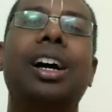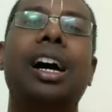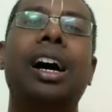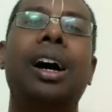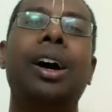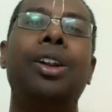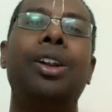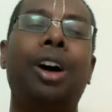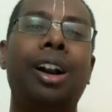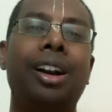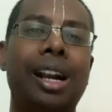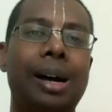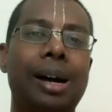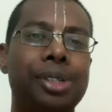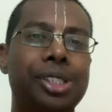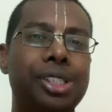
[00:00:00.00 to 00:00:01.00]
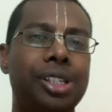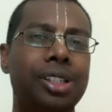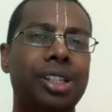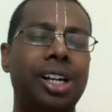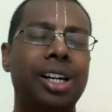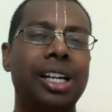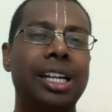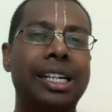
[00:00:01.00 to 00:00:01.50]
Lord
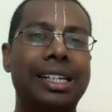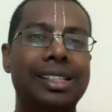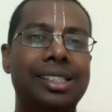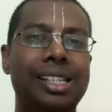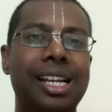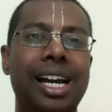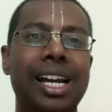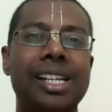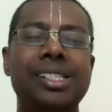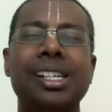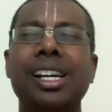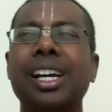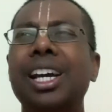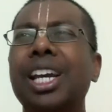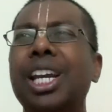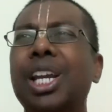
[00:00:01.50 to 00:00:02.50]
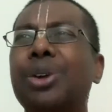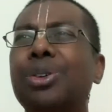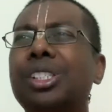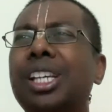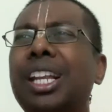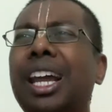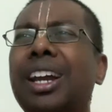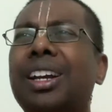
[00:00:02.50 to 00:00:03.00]
Ramachandra in disguise, he would
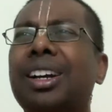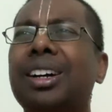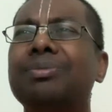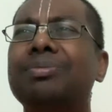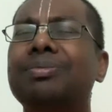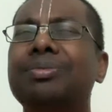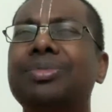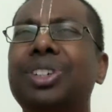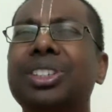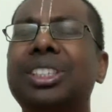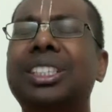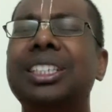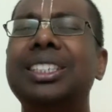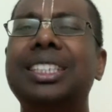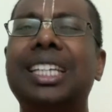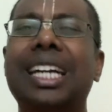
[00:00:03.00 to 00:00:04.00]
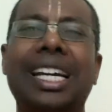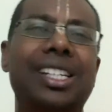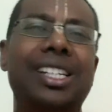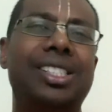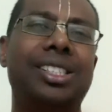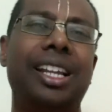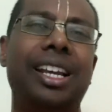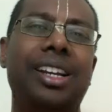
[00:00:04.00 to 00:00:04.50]
see like, no, this guy
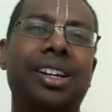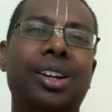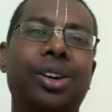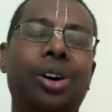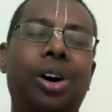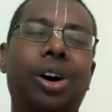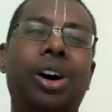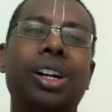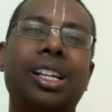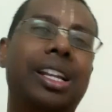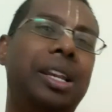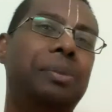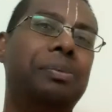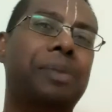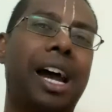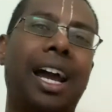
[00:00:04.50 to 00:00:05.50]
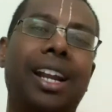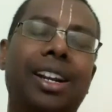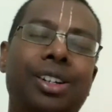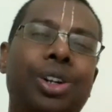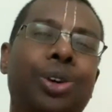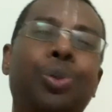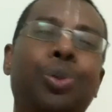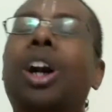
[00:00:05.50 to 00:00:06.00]
is like an ordinary man.
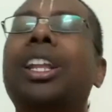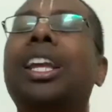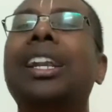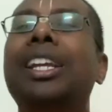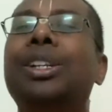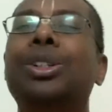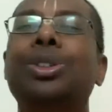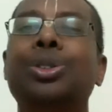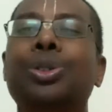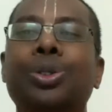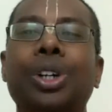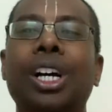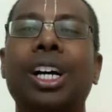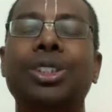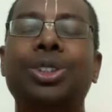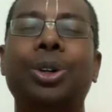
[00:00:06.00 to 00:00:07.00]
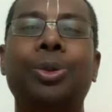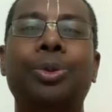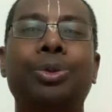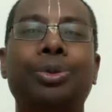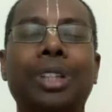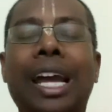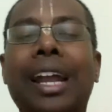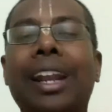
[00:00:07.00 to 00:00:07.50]
No, what can he do?
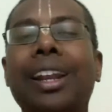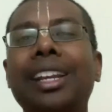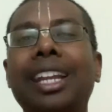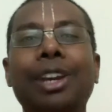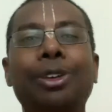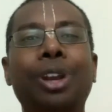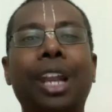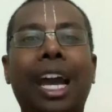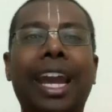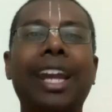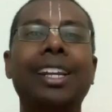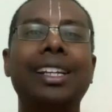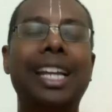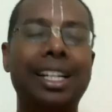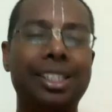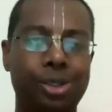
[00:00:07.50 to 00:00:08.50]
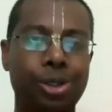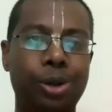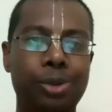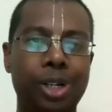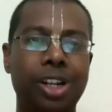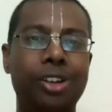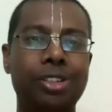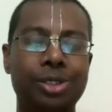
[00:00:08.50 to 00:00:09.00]
So then he will again get so
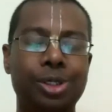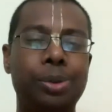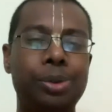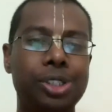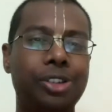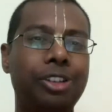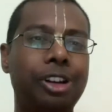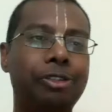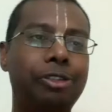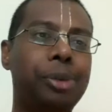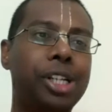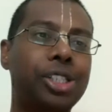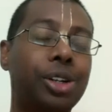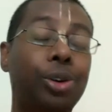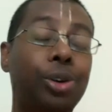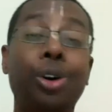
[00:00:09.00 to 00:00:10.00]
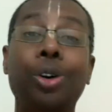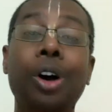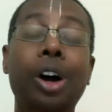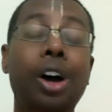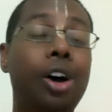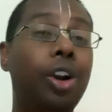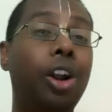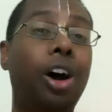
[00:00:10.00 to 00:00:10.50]
much of information.
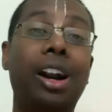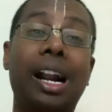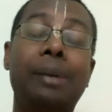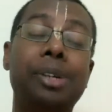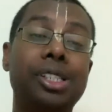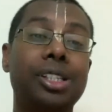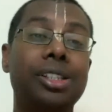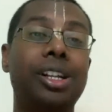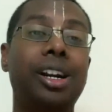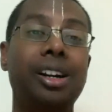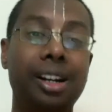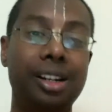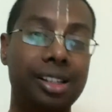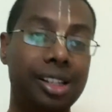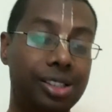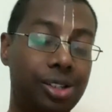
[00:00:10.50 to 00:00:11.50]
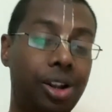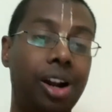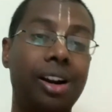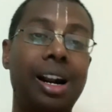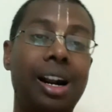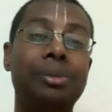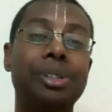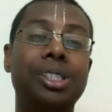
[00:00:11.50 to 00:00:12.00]
Oh, Lord Ramachandra did this. Lord
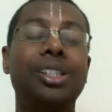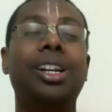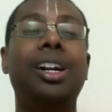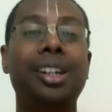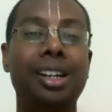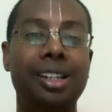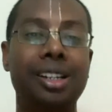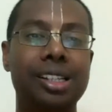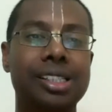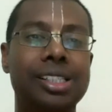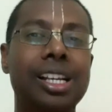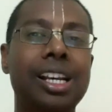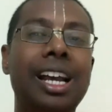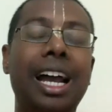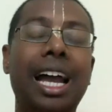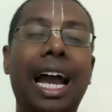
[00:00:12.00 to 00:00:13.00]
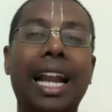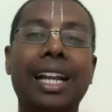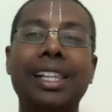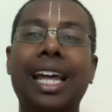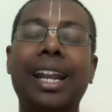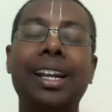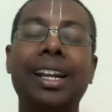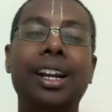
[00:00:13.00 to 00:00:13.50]
Ramachandra did this, and
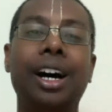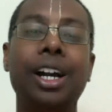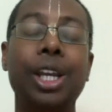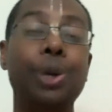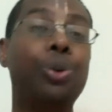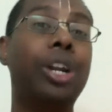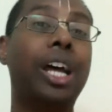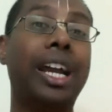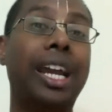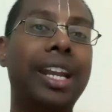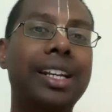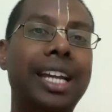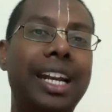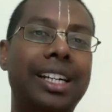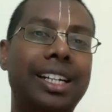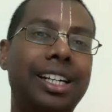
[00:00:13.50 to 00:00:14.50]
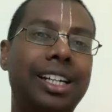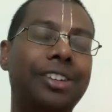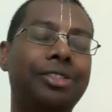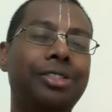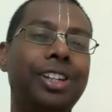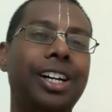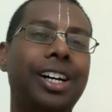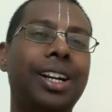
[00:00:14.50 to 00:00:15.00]
then he would again get
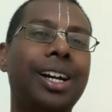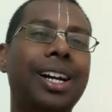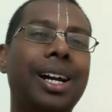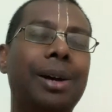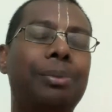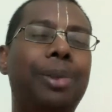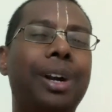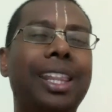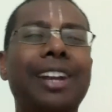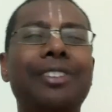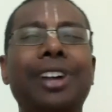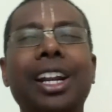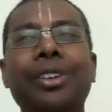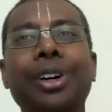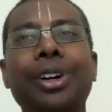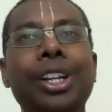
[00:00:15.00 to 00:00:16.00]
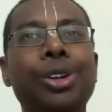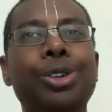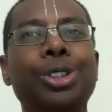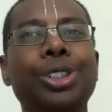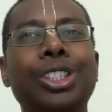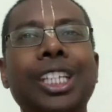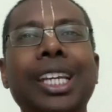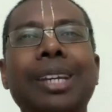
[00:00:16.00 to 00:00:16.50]
fear. But then whenever he
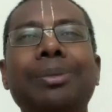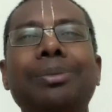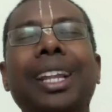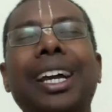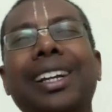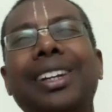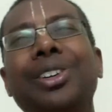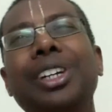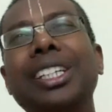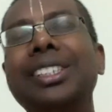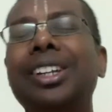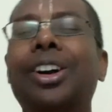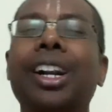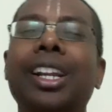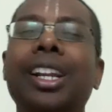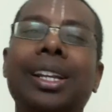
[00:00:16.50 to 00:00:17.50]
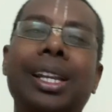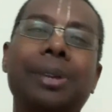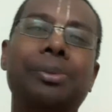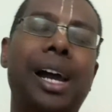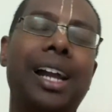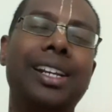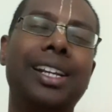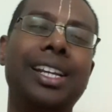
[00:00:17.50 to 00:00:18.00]
used to see him, like, no, he's an ordinary
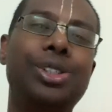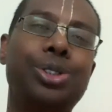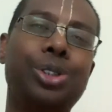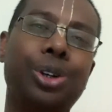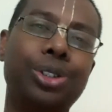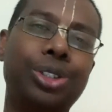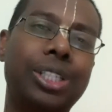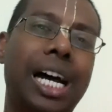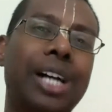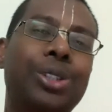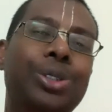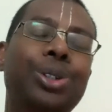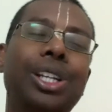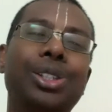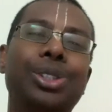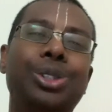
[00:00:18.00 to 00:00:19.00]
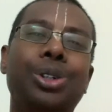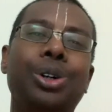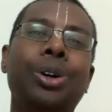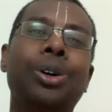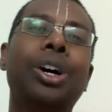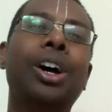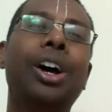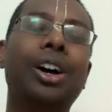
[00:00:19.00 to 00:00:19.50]
man. He's so sadhu. He's
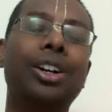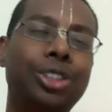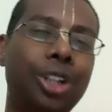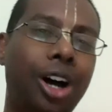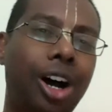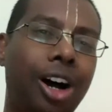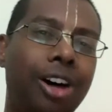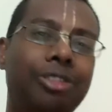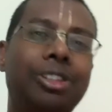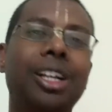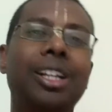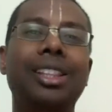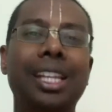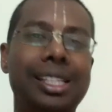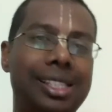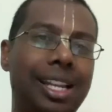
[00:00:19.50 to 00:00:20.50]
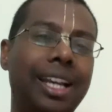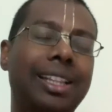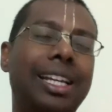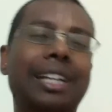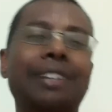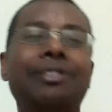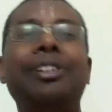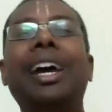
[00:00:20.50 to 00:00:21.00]
so soft and things like
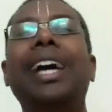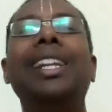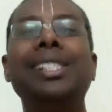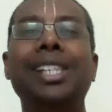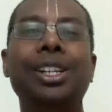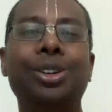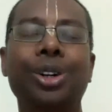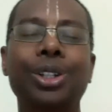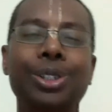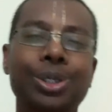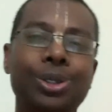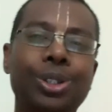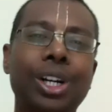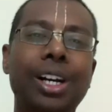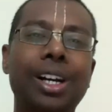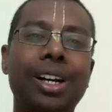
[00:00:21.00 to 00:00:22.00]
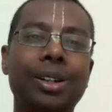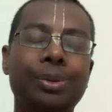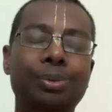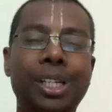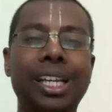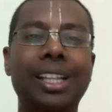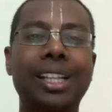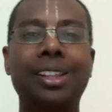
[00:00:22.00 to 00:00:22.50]
that. Where is he going to
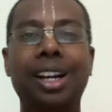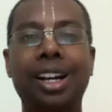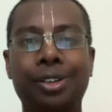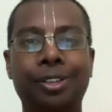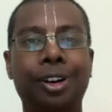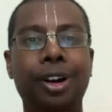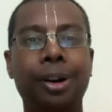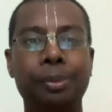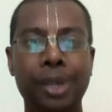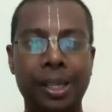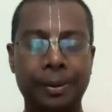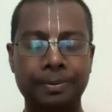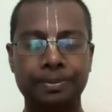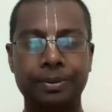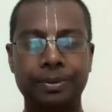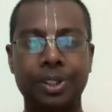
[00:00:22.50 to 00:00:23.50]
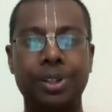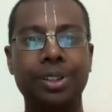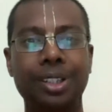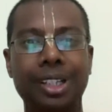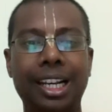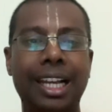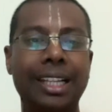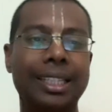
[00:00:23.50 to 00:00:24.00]
be a threat for me?
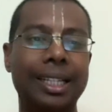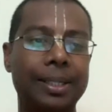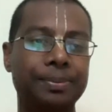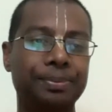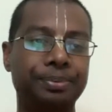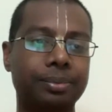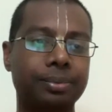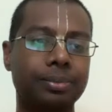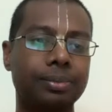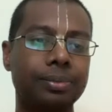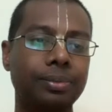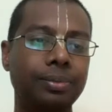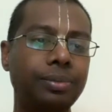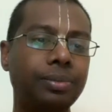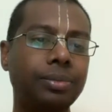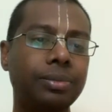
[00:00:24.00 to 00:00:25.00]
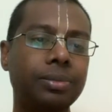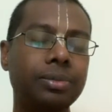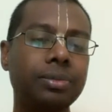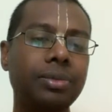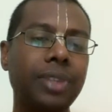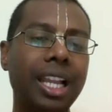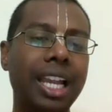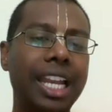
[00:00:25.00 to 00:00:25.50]
No, like that.
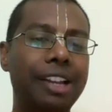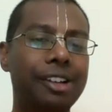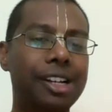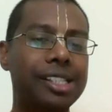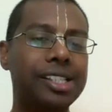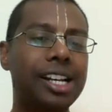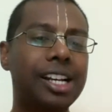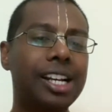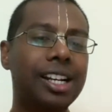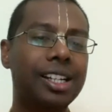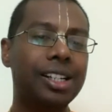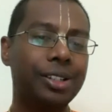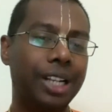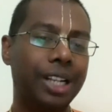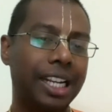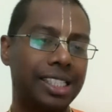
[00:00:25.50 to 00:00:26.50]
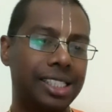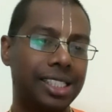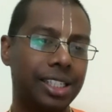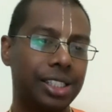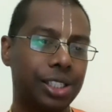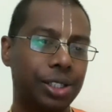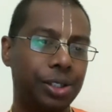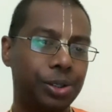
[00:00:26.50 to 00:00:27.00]
Anyways, let's
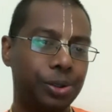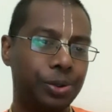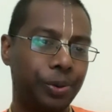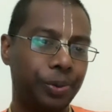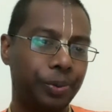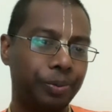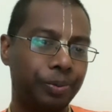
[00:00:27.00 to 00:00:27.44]
continue